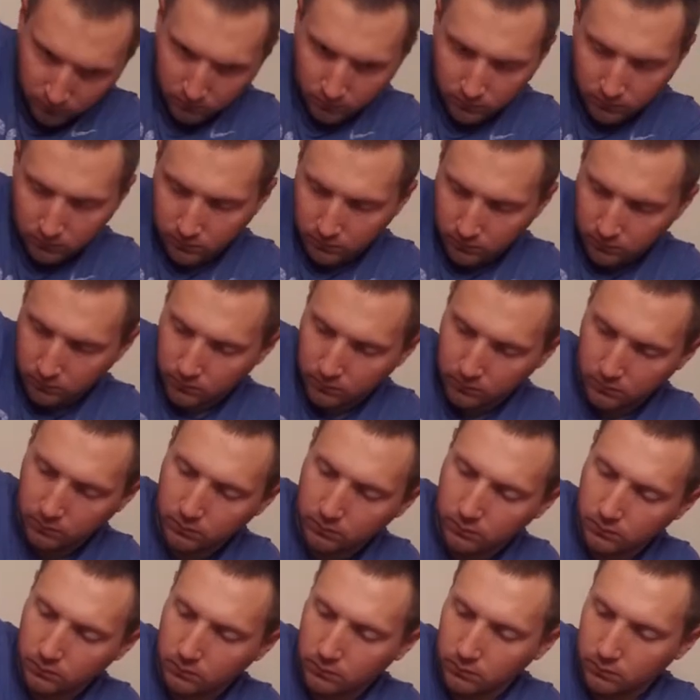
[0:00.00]

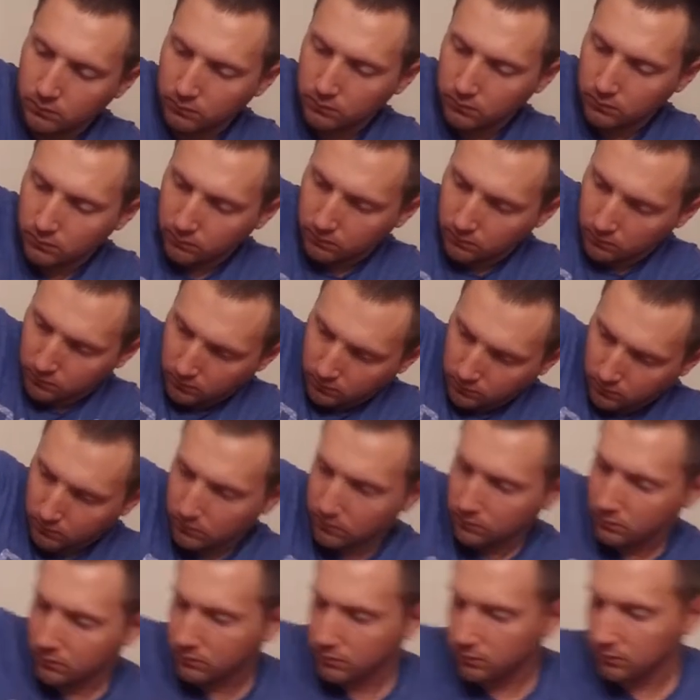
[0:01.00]

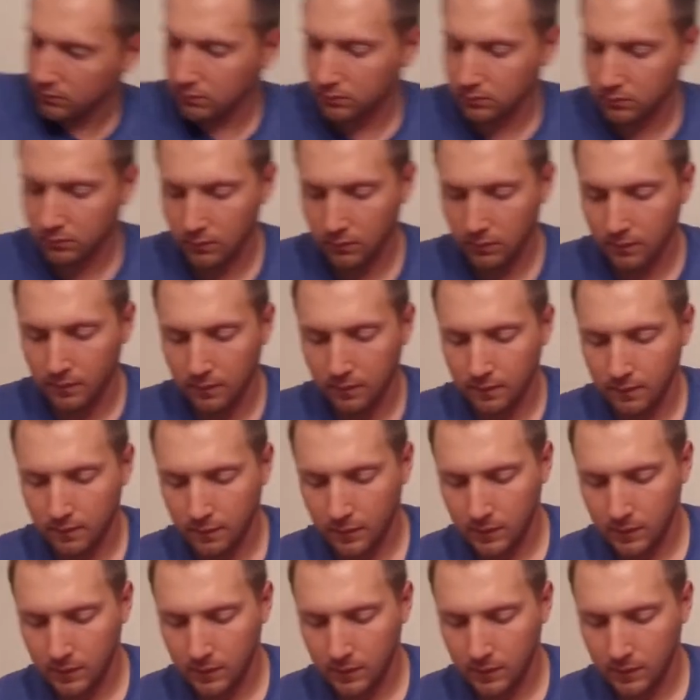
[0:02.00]
Nobody speaks.